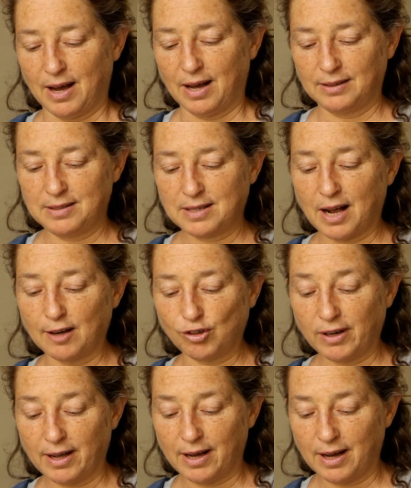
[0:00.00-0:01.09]
This
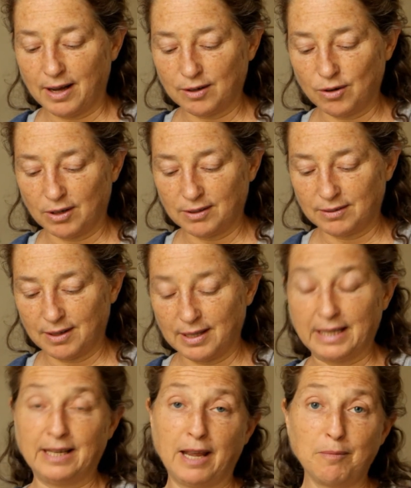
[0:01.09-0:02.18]
culture got a
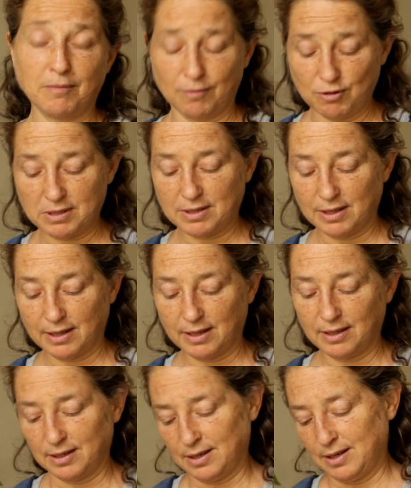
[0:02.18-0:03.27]
name recently,
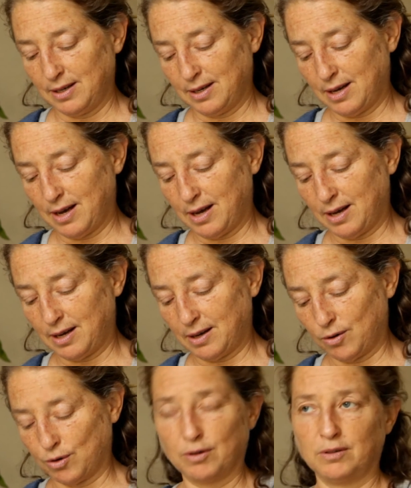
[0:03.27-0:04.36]

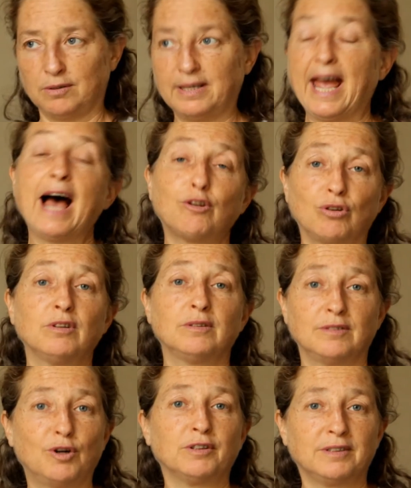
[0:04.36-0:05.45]
or the action
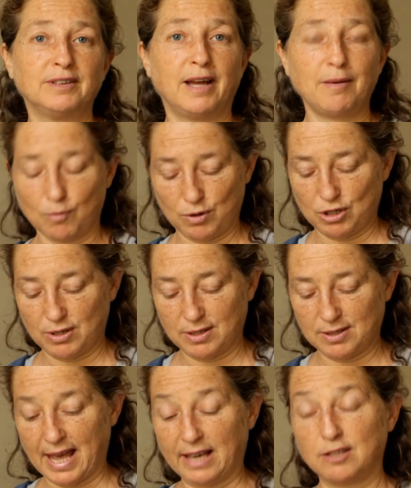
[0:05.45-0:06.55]
got a name, which is
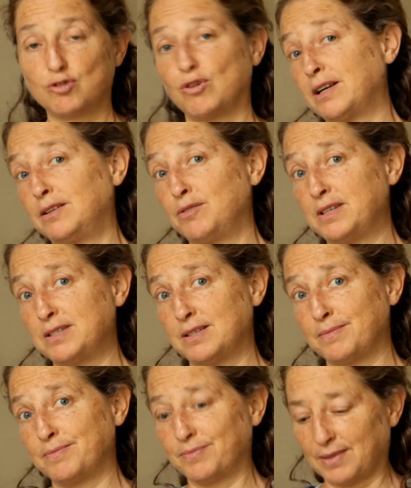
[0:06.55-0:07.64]

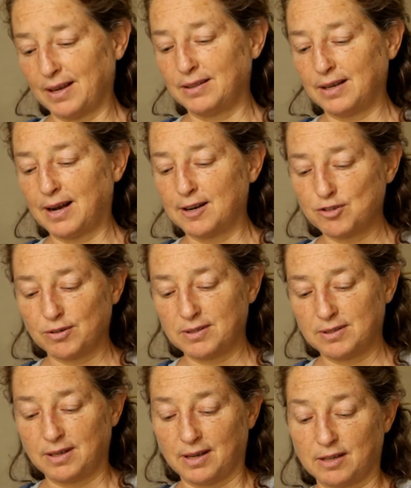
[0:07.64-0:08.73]
extractivism, and the culture is
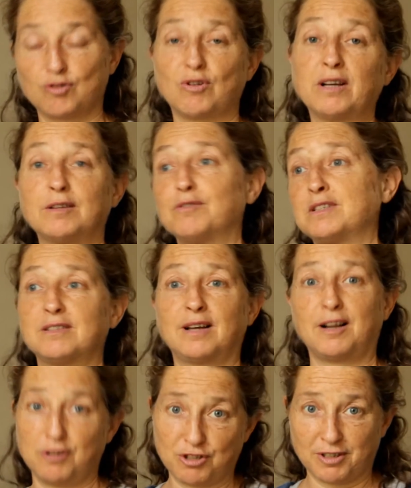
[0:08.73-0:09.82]
the extractivist
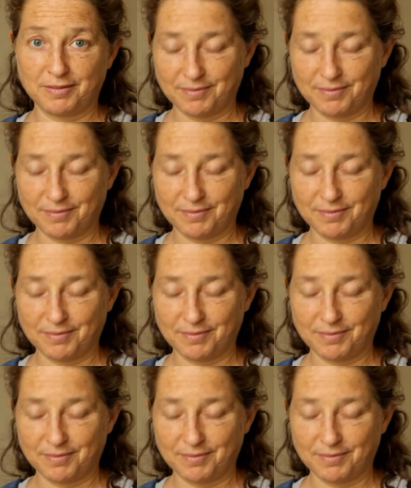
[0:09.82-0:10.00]
culture.